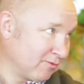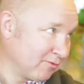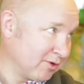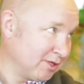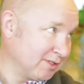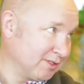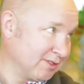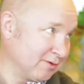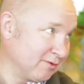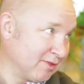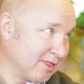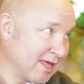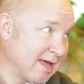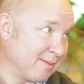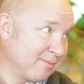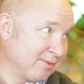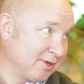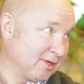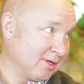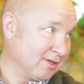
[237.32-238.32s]
with Fritz and with
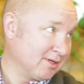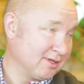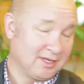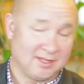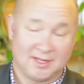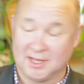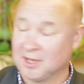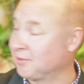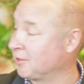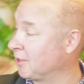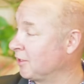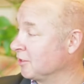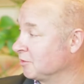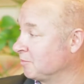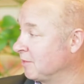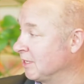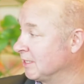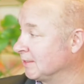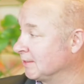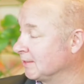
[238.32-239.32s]
Appian in the healthcare
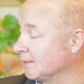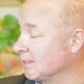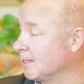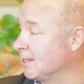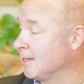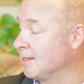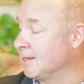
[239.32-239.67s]
space.